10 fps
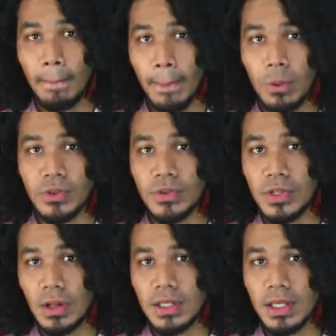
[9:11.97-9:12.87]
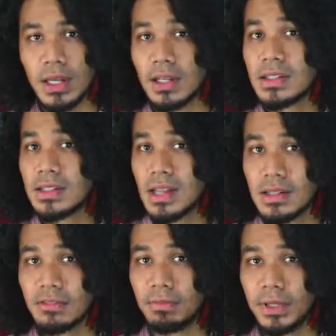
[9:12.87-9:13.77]
which resulted in
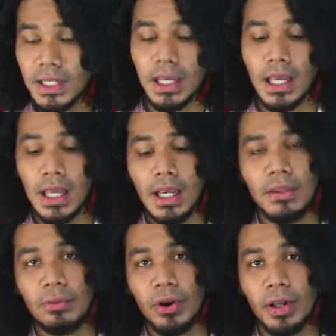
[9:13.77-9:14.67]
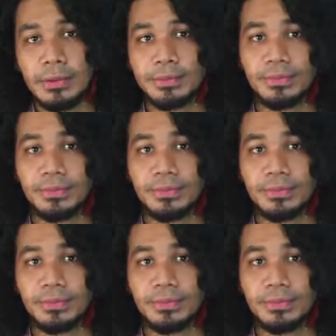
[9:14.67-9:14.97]
extensive bleeding in the brain.